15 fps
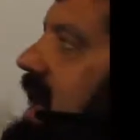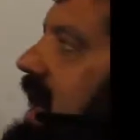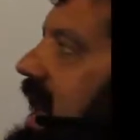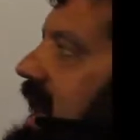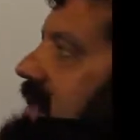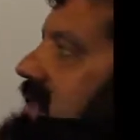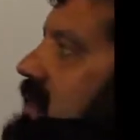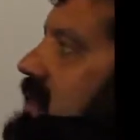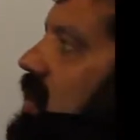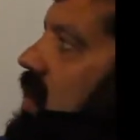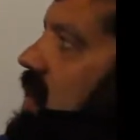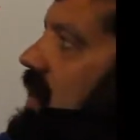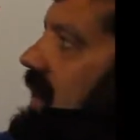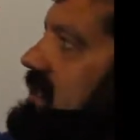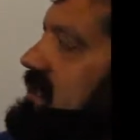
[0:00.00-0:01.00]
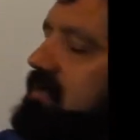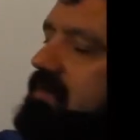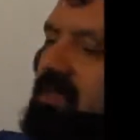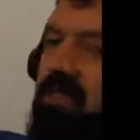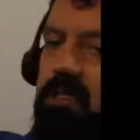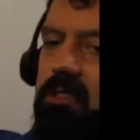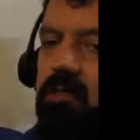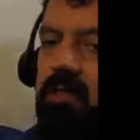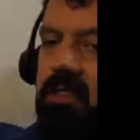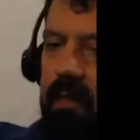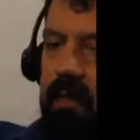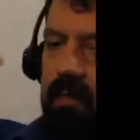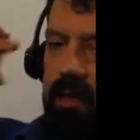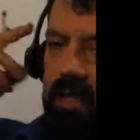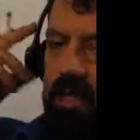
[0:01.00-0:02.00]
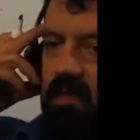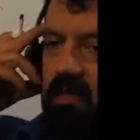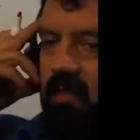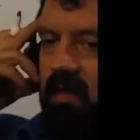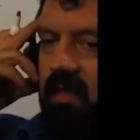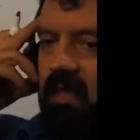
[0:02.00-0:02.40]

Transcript: as long as the residual astigmatism is